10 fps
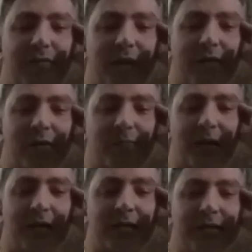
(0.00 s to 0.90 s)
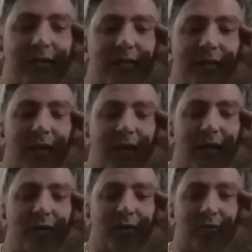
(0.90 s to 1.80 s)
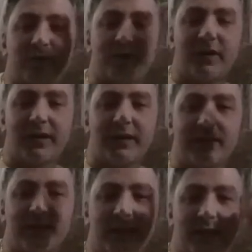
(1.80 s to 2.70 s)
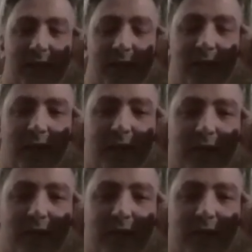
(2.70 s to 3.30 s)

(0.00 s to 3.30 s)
found a place not too far in East London